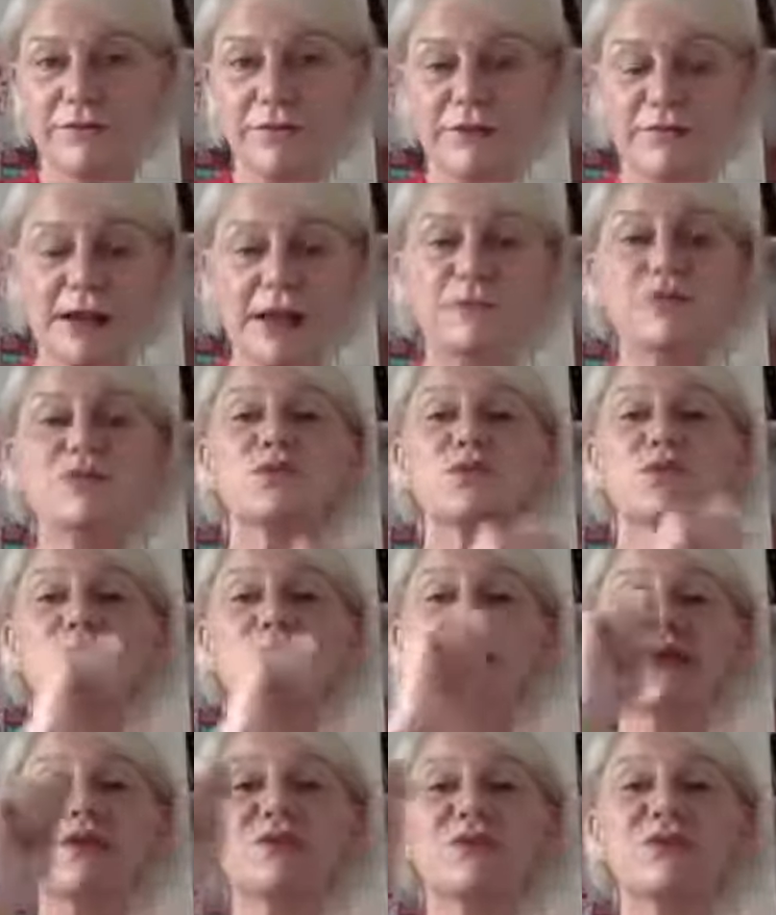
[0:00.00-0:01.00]
if I was your
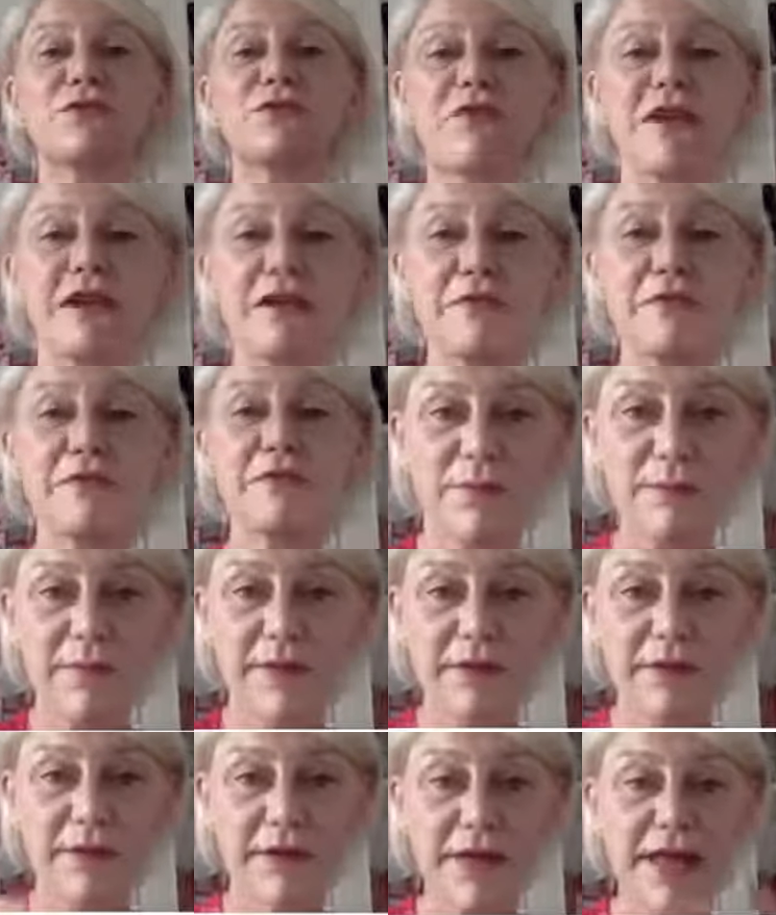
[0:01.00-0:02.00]
magical fairy
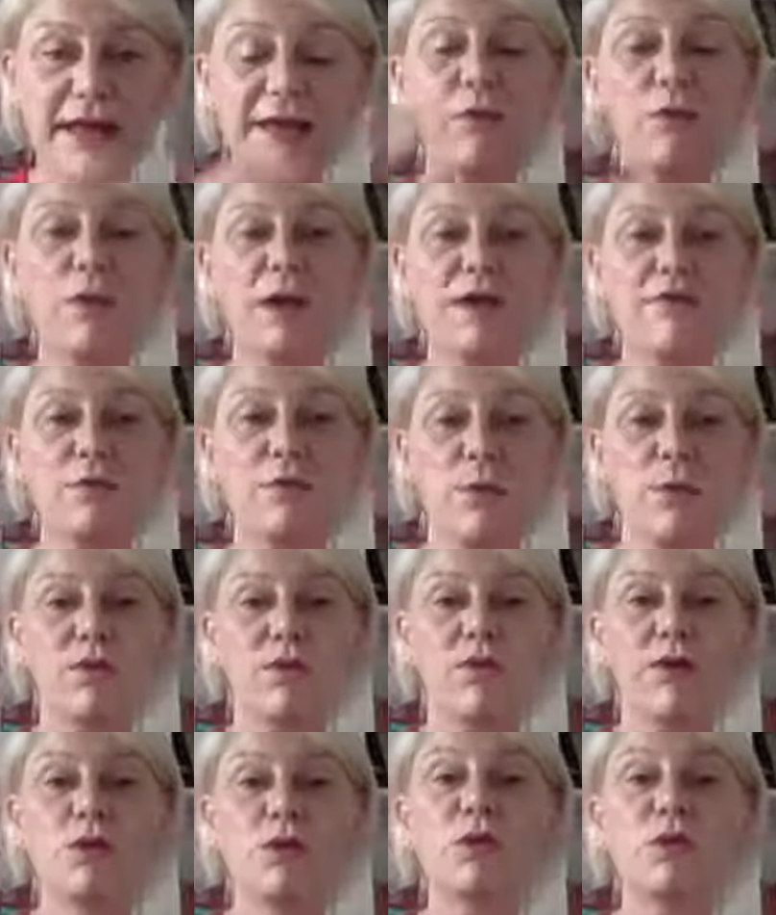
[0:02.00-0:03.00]
godmother and I could wave a
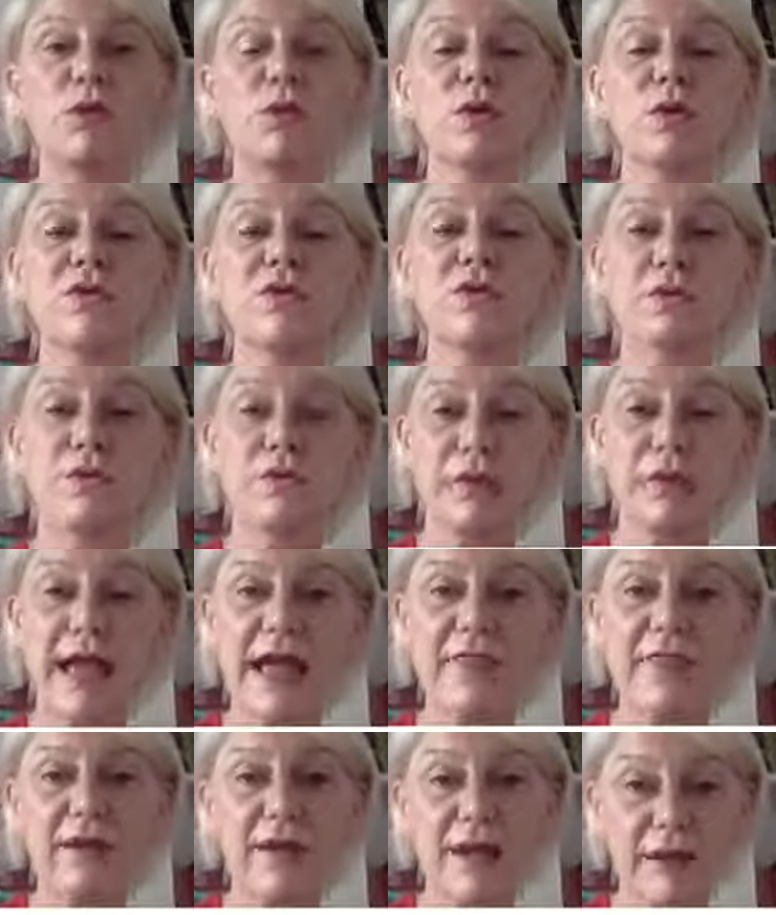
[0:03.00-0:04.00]
wand and you wanted to
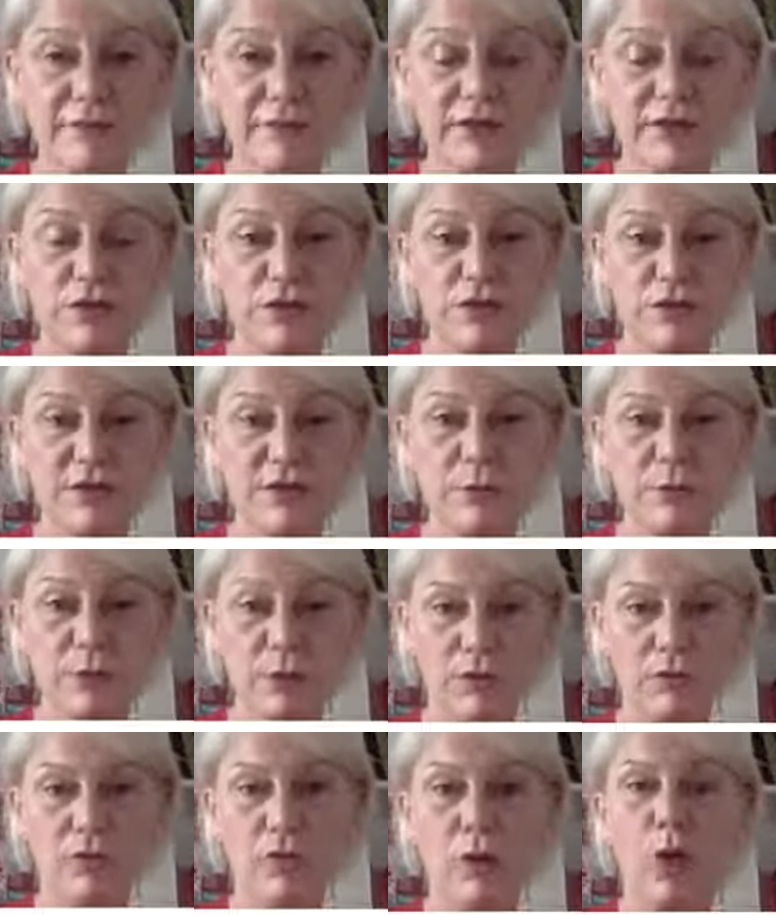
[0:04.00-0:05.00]
create the life that you really
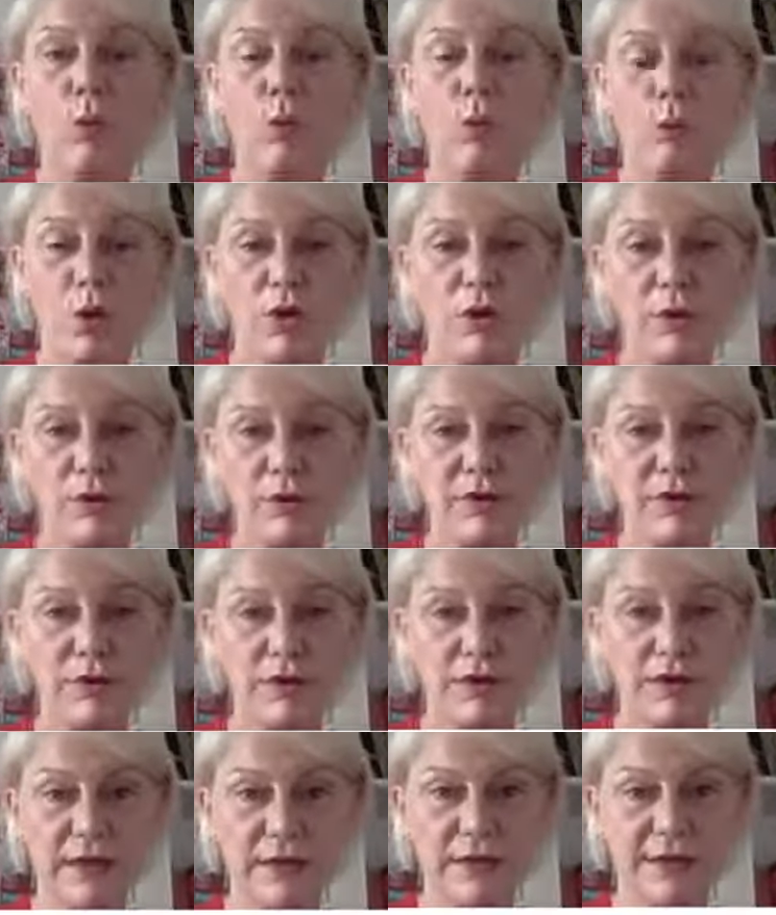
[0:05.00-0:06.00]
want, what would it
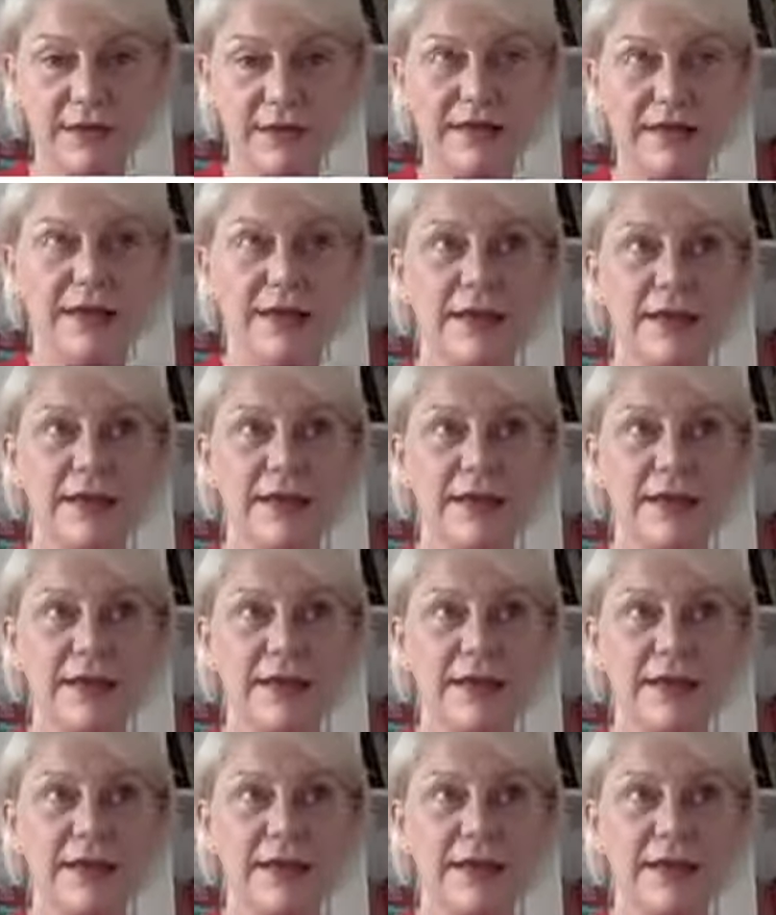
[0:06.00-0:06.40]
look like?